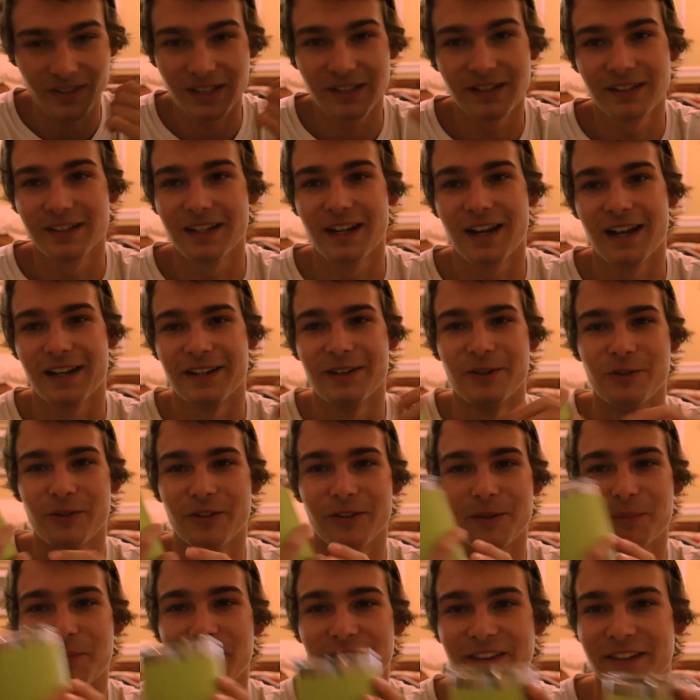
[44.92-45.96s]
yeah, I didn't
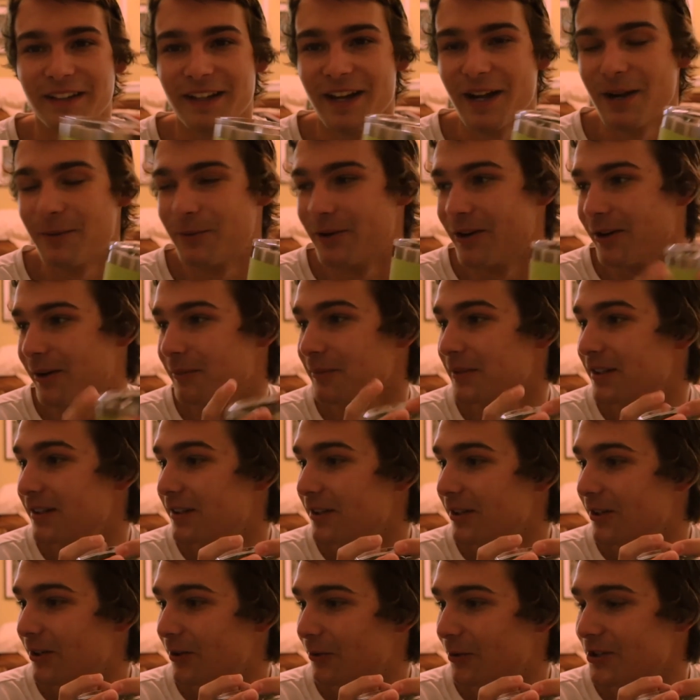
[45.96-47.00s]
really pick the camera up.
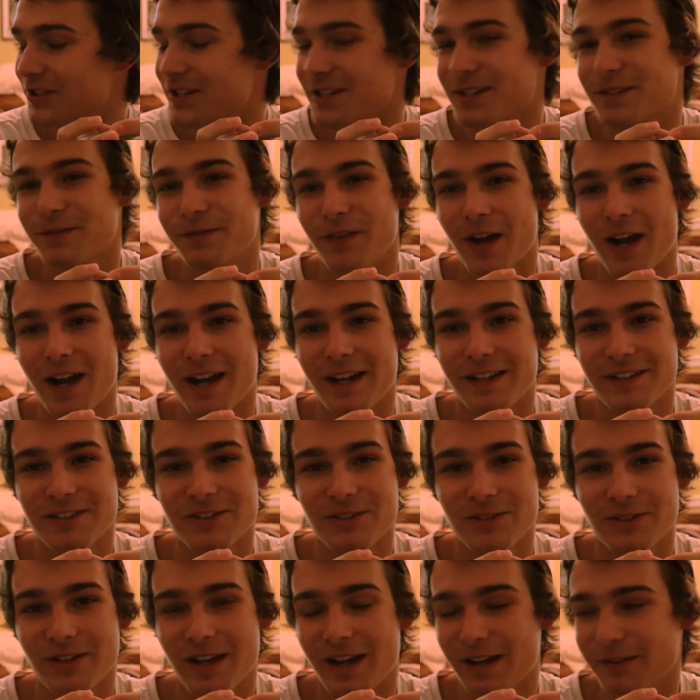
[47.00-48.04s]
Which is fine,
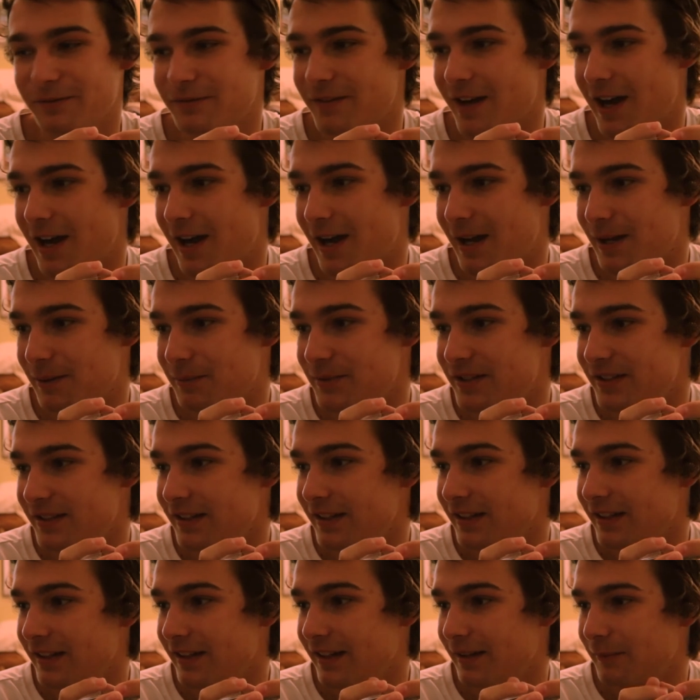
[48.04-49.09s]
dude. I vibed.
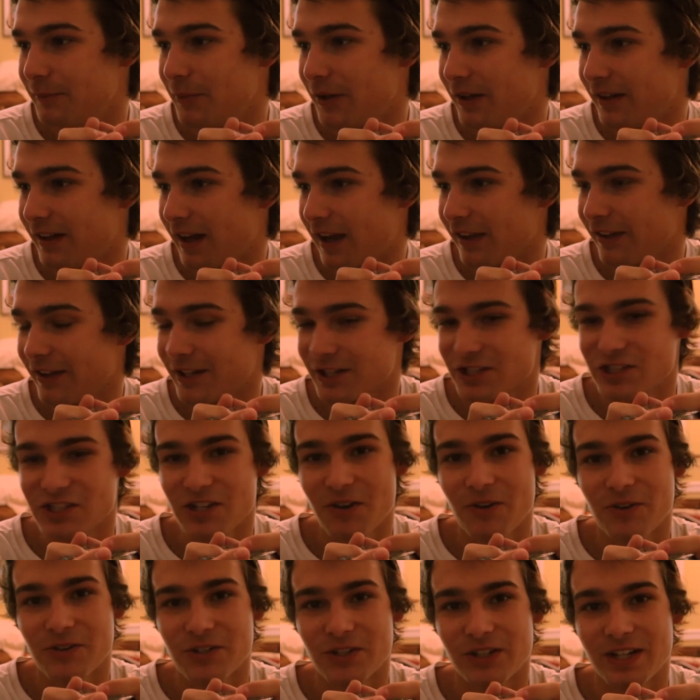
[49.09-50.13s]
But I like
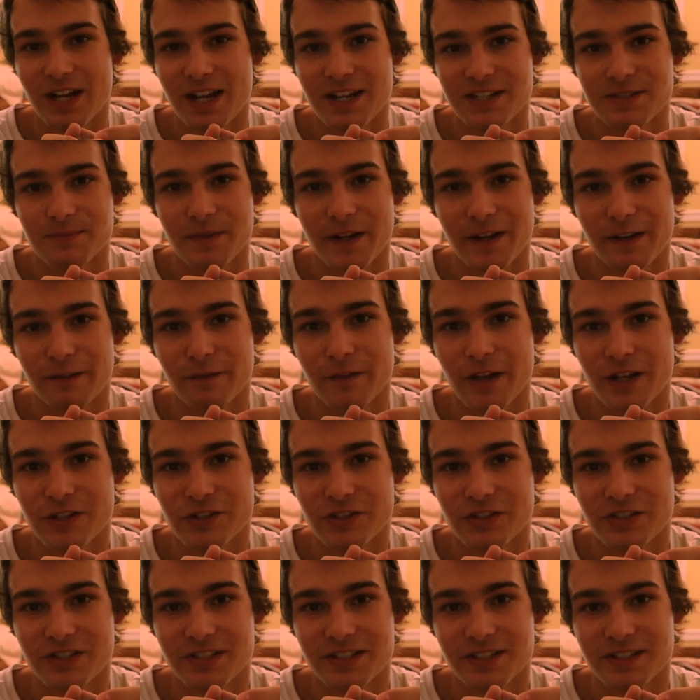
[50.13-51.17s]
showing you guys my
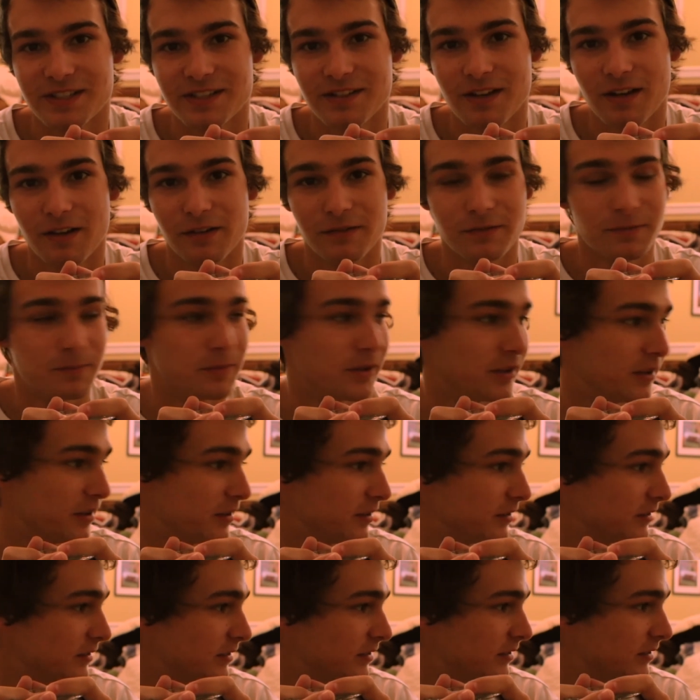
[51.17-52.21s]
adventures and stuff.
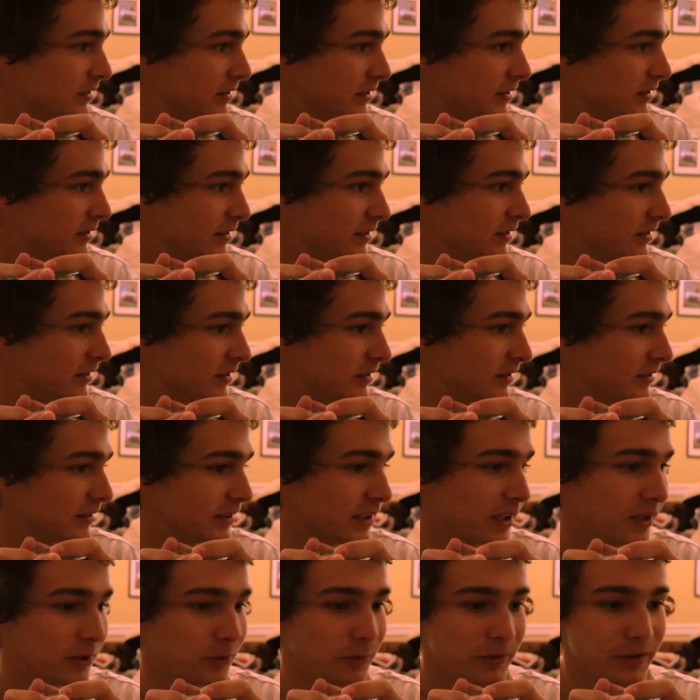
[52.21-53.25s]
But,
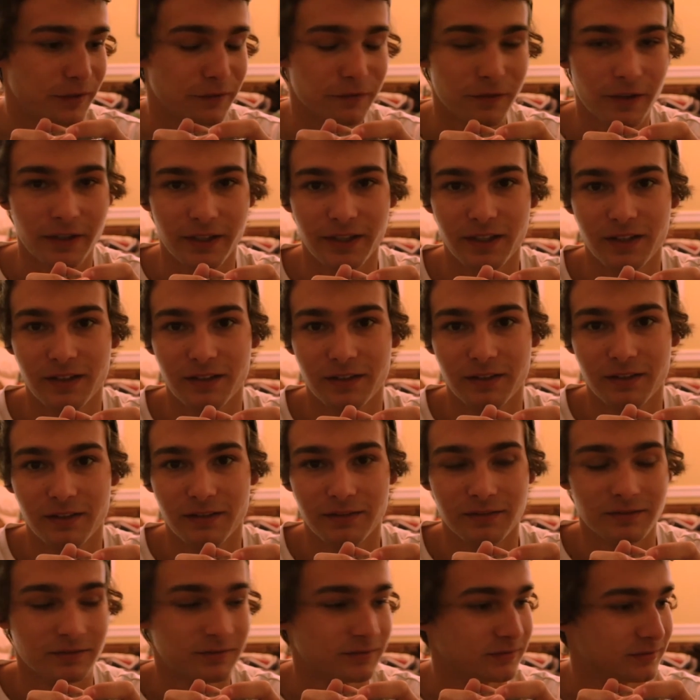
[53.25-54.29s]
yeah, we
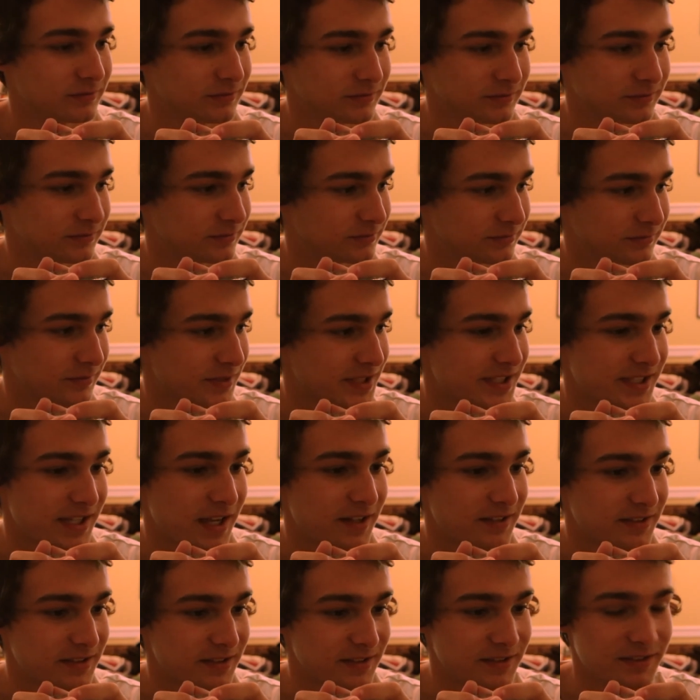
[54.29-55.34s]
freaking
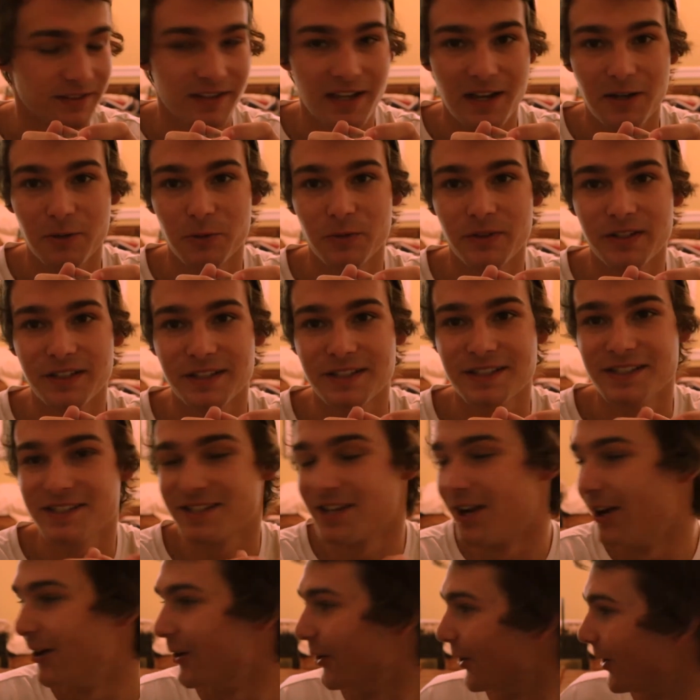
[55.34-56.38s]
sent it that week.
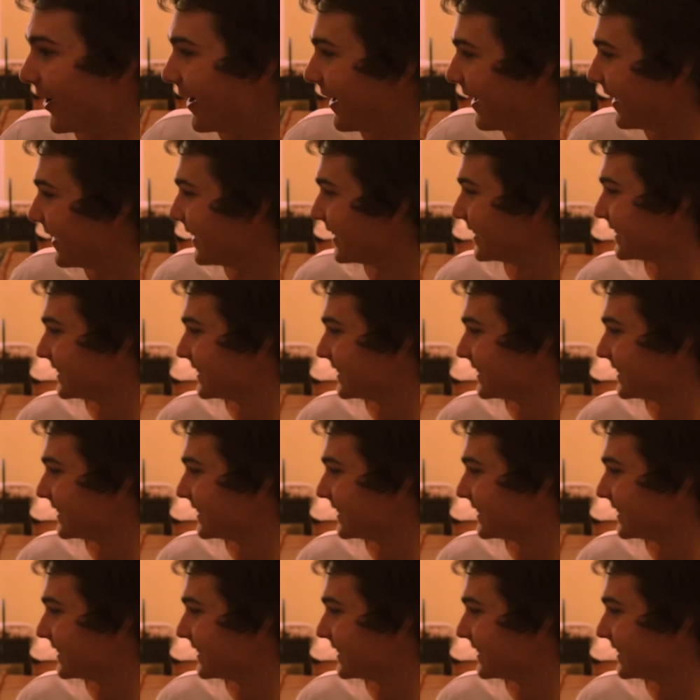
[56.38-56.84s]
So,